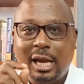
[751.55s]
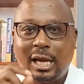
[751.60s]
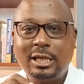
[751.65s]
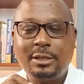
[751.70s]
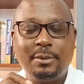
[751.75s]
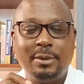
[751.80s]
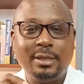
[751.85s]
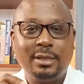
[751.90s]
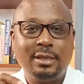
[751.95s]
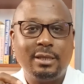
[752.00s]

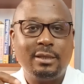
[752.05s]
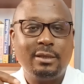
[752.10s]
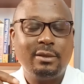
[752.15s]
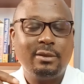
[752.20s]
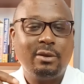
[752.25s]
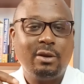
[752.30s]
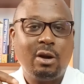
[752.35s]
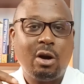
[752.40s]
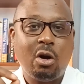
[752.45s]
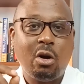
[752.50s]

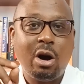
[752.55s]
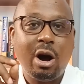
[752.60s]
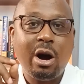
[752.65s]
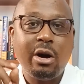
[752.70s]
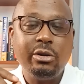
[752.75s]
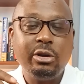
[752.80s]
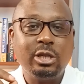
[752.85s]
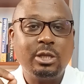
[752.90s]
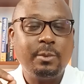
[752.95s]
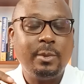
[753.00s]
expenses or
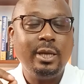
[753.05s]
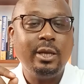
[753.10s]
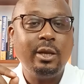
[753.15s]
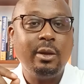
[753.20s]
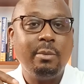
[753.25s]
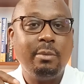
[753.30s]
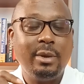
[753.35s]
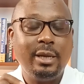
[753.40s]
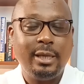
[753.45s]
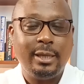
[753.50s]
how you're
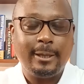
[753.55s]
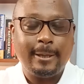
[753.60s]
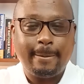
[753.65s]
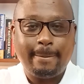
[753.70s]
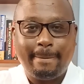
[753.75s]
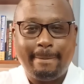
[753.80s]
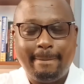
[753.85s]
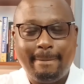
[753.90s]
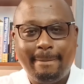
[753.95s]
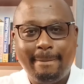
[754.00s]
spending your money.
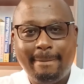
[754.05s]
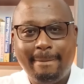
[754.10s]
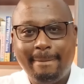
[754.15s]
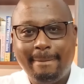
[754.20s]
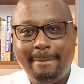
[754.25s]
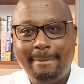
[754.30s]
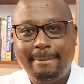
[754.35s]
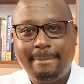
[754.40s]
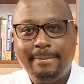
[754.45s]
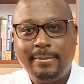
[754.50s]

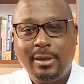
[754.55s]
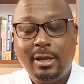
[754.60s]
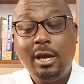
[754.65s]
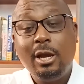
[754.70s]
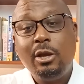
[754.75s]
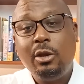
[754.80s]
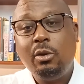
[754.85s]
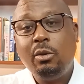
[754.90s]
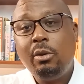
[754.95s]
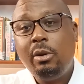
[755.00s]

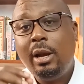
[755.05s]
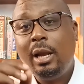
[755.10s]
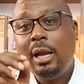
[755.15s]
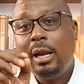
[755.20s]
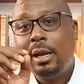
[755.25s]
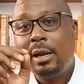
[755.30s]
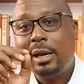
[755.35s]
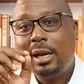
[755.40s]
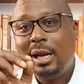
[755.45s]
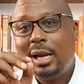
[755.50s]
You
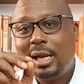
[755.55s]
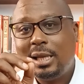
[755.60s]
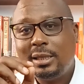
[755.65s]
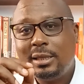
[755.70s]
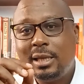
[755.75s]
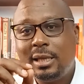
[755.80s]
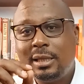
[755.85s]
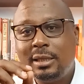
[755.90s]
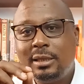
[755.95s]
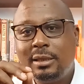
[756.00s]
will
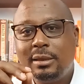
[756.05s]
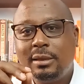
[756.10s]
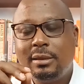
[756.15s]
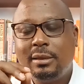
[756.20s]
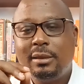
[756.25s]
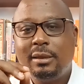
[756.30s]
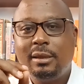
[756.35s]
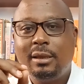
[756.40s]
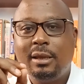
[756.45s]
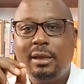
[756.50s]
realize that
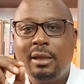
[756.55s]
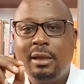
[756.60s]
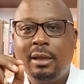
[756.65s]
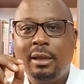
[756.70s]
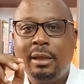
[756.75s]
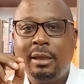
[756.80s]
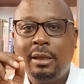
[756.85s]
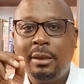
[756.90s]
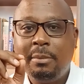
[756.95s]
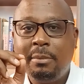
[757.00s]

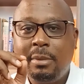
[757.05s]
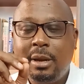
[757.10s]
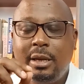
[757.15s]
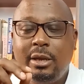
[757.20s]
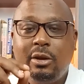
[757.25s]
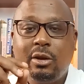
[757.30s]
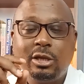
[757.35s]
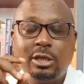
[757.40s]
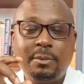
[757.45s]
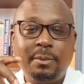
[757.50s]
the
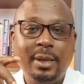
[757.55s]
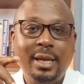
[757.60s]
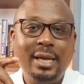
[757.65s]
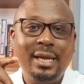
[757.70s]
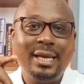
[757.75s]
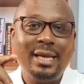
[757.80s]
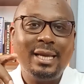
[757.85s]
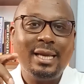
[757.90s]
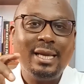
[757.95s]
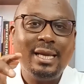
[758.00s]
money you're
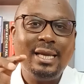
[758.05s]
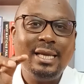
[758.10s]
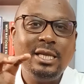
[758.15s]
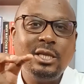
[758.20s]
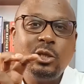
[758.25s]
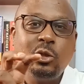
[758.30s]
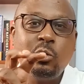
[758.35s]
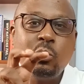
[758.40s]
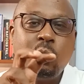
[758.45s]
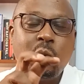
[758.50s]
spending
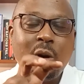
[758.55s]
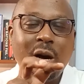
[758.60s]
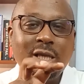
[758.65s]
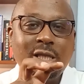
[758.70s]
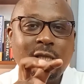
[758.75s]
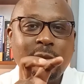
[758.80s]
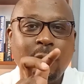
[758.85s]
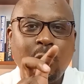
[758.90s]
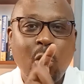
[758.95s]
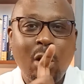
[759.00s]
is
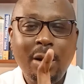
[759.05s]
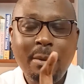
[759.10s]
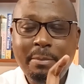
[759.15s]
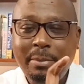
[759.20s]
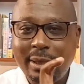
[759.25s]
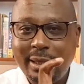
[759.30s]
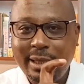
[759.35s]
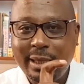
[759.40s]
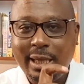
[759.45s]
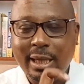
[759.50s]
towards
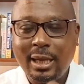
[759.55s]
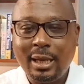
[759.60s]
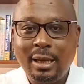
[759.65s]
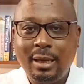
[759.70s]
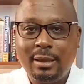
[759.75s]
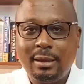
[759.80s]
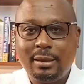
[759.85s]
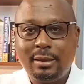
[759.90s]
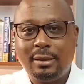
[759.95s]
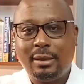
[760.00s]
one
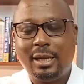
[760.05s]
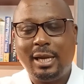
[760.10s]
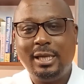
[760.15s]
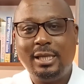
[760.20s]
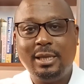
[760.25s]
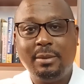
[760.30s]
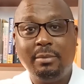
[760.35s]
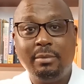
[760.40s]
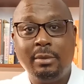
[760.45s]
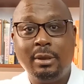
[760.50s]
particular
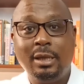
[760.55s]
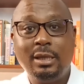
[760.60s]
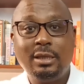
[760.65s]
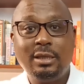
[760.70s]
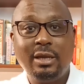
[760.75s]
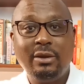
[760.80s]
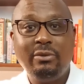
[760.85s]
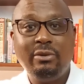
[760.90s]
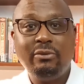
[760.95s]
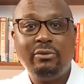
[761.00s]
item,
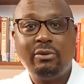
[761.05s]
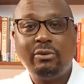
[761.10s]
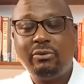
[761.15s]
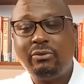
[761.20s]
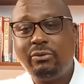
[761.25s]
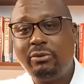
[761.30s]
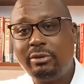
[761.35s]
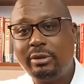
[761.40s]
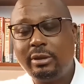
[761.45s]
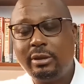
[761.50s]
let's say even for
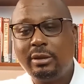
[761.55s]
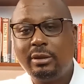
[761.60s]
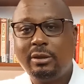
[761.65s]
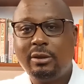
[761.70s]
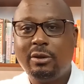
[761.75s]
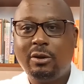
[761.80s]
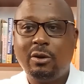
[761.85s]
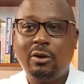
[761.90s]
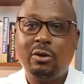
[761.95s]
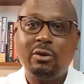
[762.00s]
food
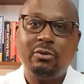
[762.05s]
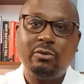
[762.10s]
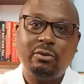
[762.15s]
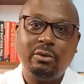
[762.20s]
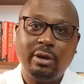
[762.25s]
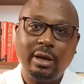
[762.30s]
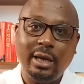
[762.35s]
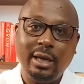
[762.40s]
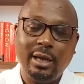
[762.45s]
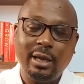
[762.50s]
or
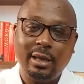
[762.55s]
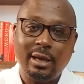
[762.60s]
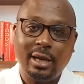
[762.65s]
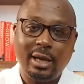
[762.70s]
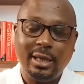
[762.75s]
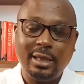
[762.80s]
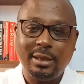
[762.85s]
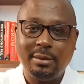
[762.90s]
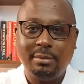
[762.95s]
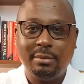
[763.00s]
for any
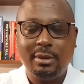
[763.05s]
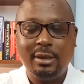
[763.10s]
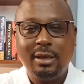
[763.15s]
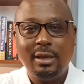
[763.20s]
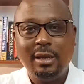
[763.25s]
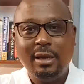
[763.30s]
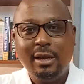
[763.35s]
other item.